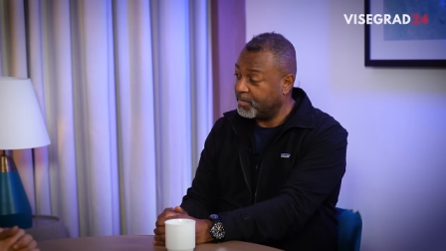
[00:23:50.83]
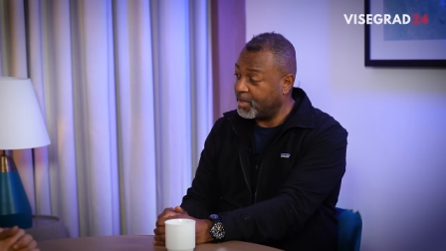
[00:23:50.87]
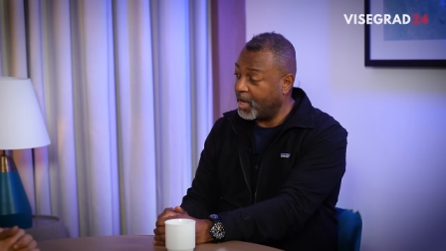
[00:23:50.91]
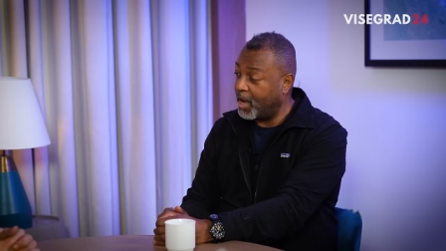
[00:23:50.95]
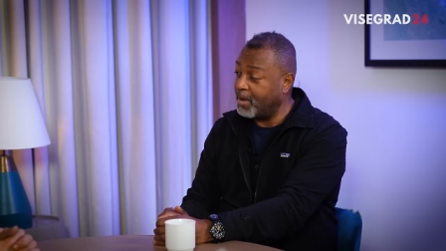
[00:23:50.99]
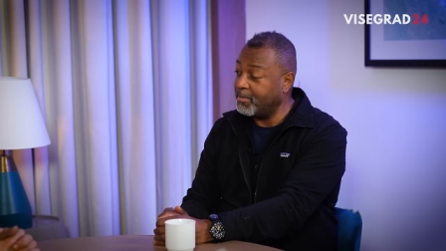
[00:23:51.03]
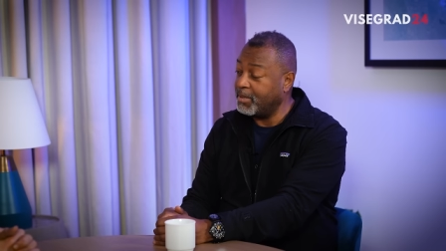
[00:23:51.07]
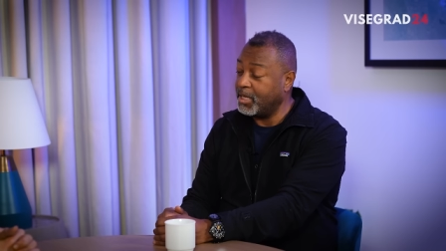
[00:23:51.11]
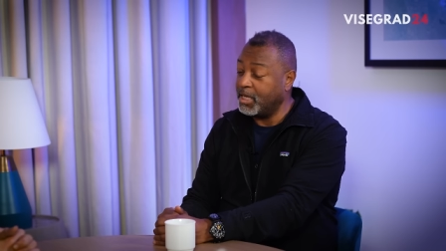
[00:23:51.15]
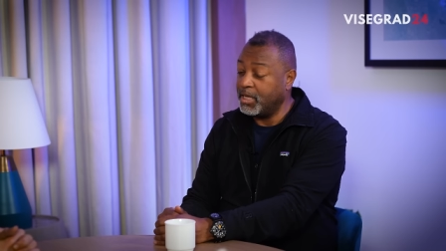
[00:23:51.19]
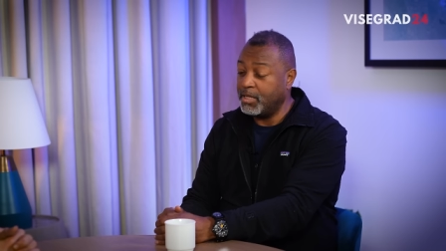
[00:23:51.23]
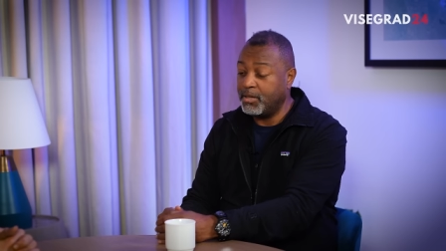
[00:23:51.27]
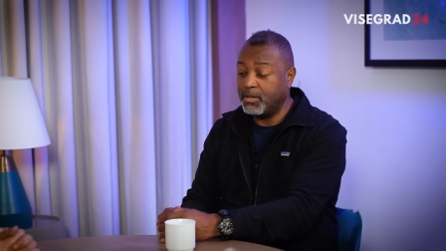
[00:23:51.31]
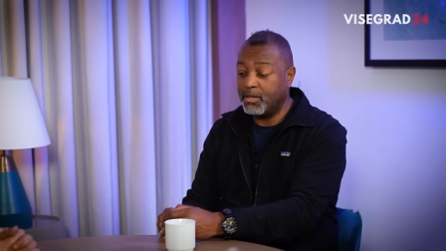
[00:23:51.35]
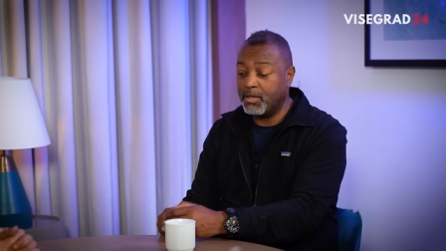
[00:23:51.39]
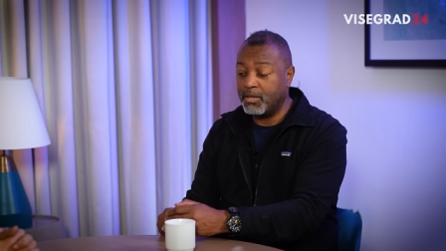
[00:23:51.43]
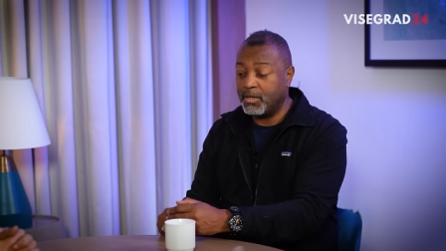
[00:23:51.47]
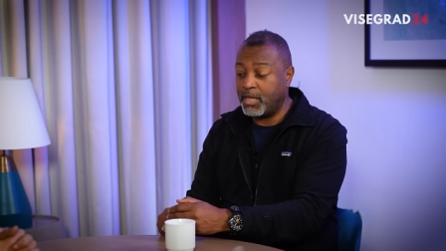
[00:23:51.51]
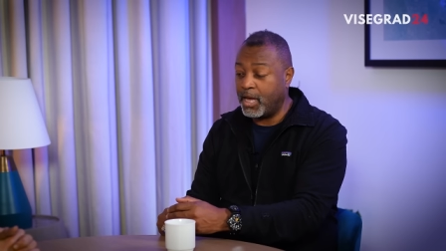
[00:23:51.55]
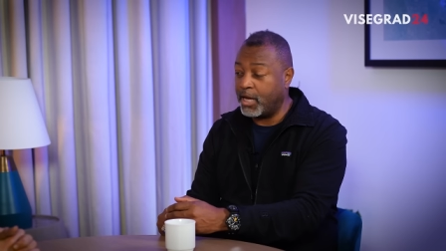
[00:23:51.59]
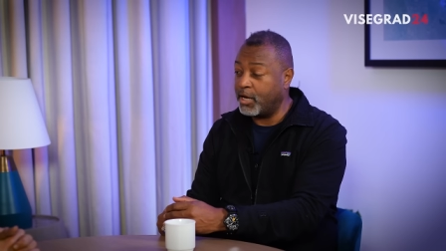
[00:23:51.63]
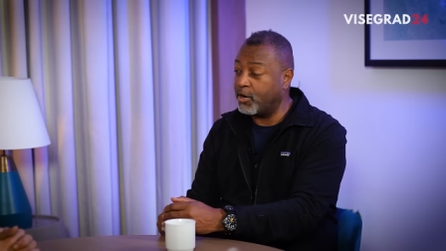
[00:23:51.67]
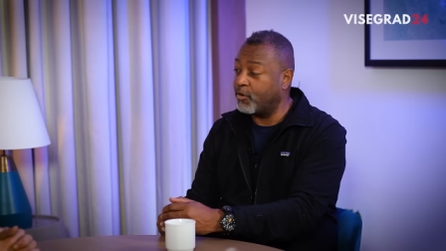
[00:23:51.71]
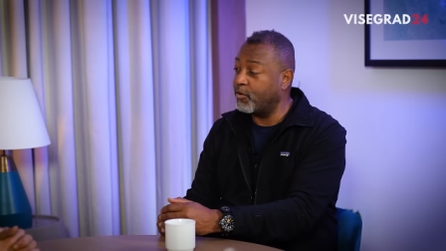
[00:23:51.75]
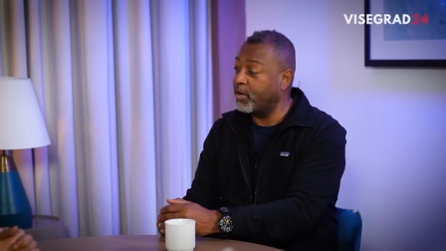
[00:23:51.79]
I mean,
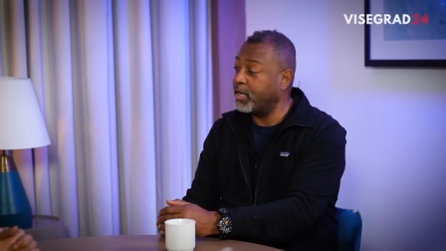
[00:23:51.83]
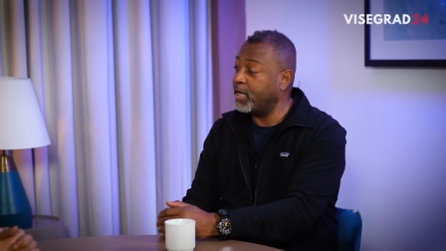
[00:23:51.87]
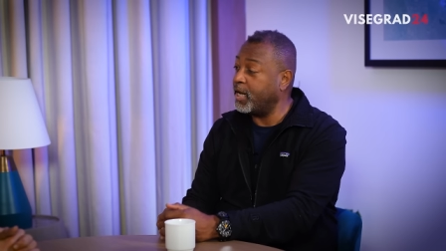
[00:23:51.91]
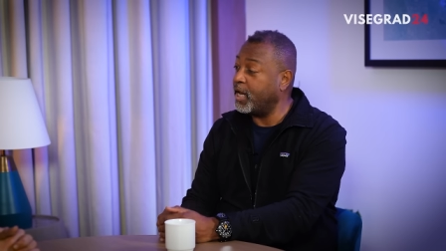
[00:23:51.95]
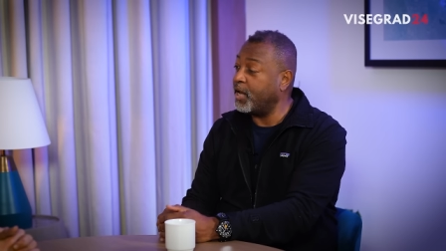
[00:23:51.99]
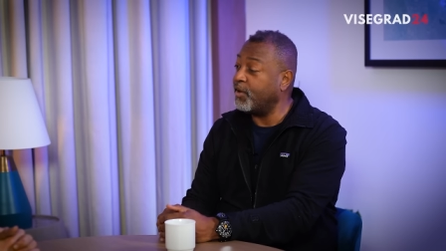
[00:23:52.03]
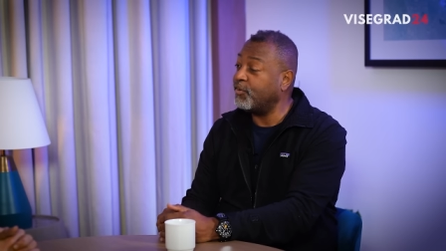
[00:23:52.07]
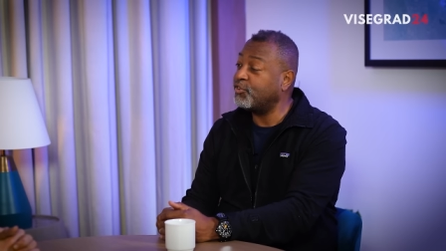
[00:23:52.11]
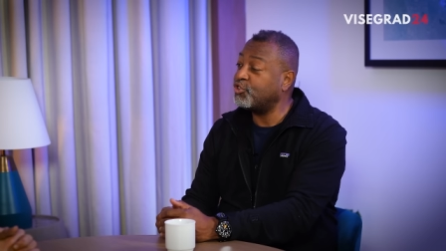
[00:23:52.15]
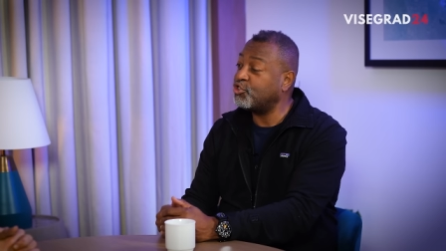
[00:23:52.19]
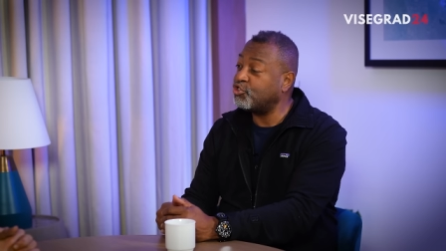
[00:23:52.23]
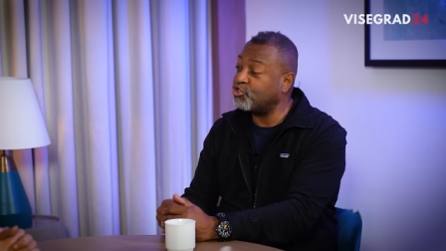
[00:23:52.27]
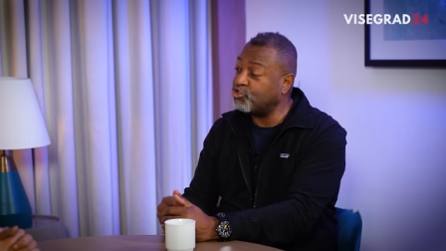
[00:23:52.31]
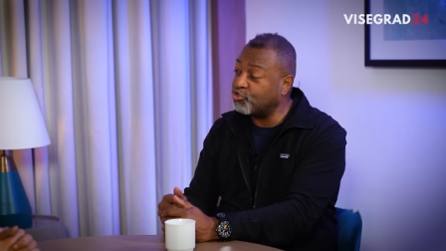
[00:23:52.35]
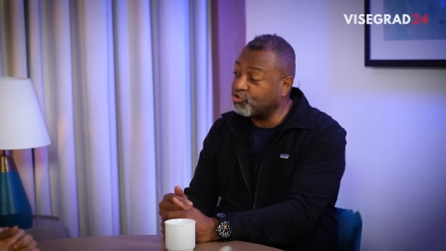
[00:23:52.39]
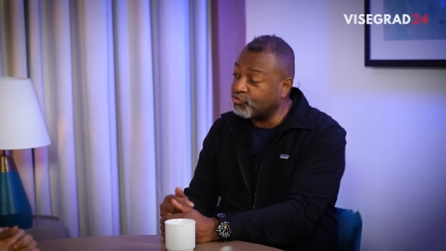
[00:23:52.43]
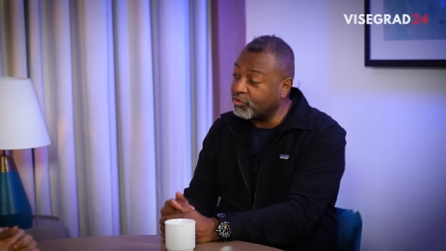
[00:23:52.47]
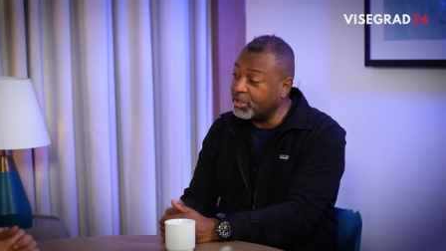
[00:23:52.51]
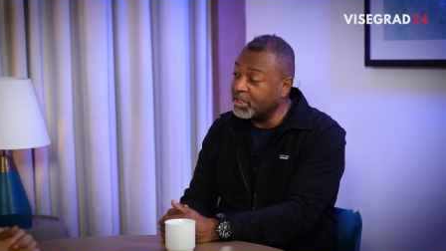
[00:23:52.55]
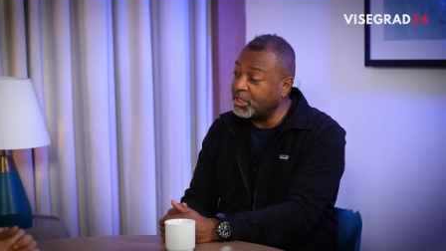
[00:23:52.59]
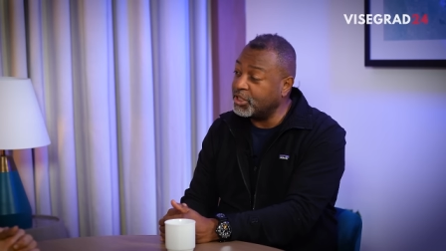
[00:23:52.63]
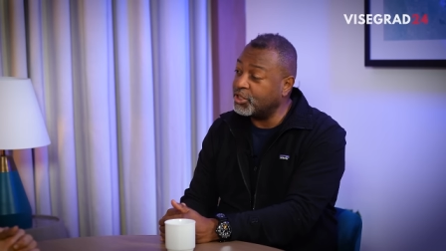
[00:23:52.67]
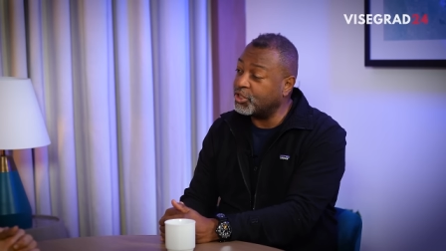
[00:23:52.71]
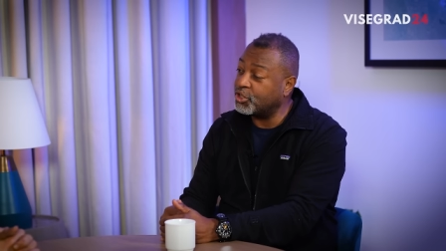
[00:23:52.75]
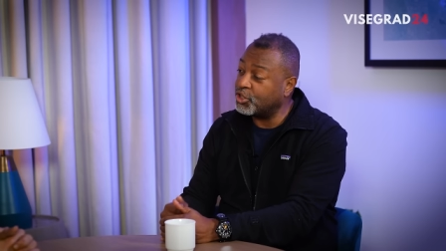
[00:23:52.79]
they are in a
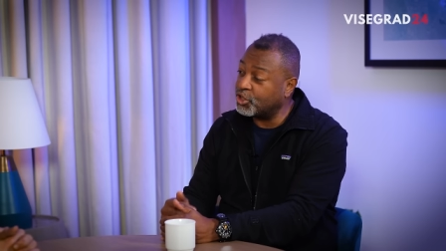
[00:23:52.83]
street